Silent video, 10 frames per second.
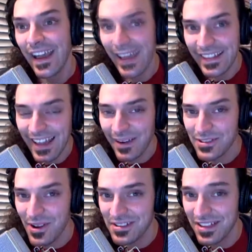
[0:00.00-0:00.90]
And that
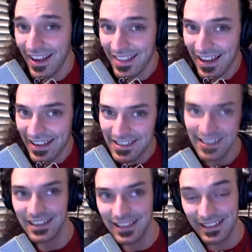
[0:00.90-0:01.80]
was always kind of the
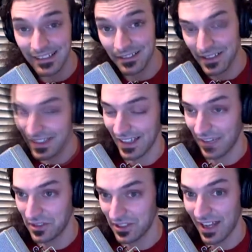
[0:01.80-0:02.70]
idea, and again, I
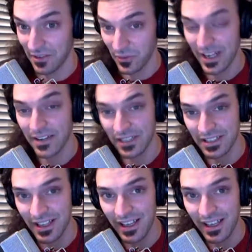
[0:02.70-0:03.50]
haven't gotten rid of it.